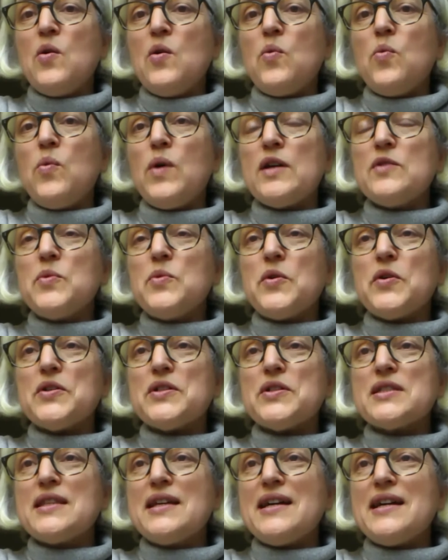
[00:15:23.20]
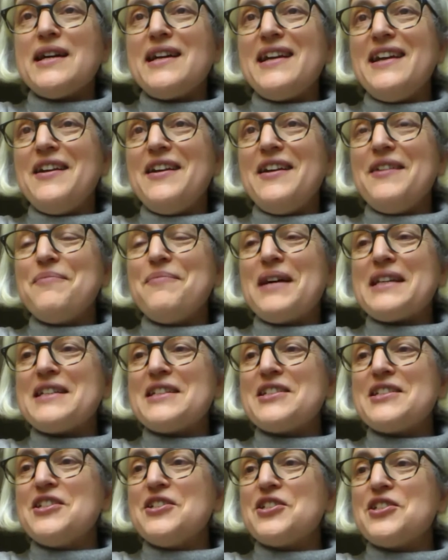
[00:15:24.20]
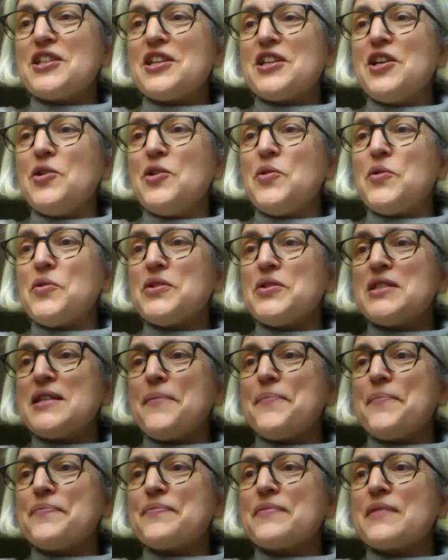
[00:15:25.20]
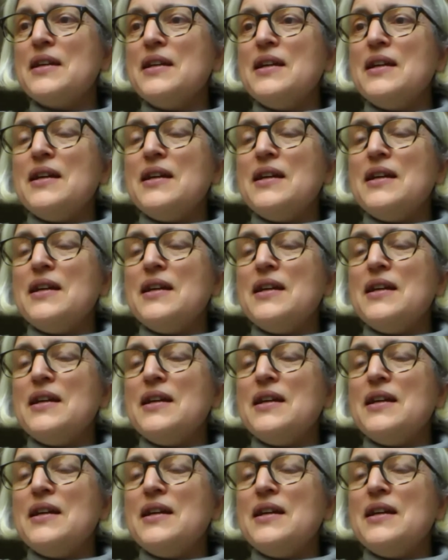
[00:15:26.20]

One was they managed to secure some